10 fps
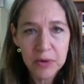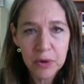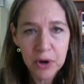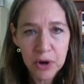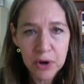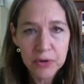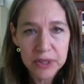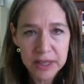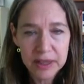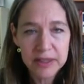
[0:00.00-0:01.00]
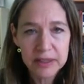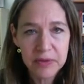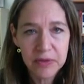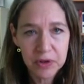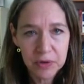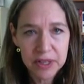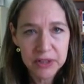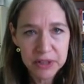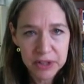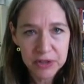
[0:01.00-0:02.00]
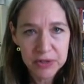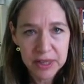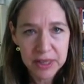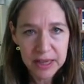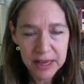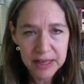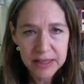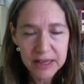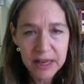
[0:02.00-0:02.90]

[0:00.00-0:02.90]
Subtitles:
were honed in on some of the critical issues in the case.